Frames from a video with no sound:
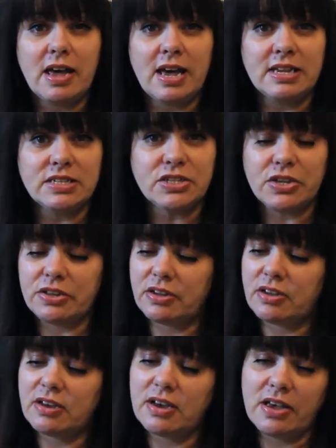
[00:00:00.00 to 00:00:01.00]
And
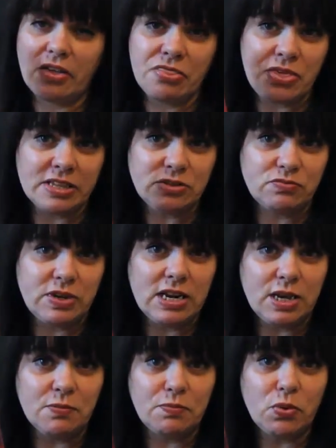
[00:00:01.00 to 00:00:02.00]
that's
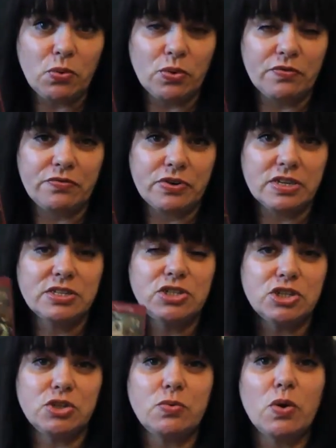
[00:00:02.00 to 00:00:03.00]
really important for us
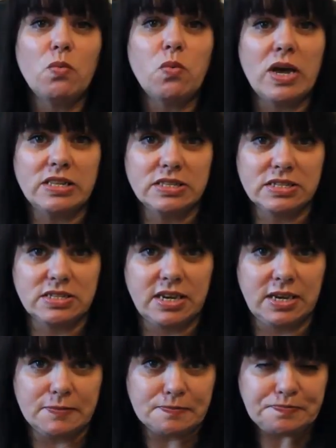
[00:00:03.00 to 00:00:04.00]
to do on
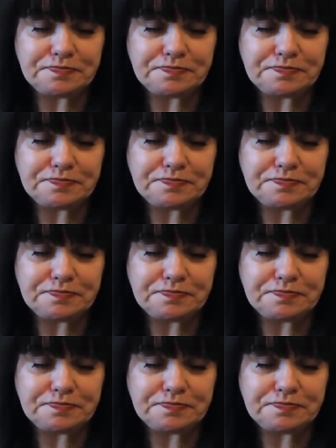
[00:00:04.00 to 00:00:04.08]
Wednesday.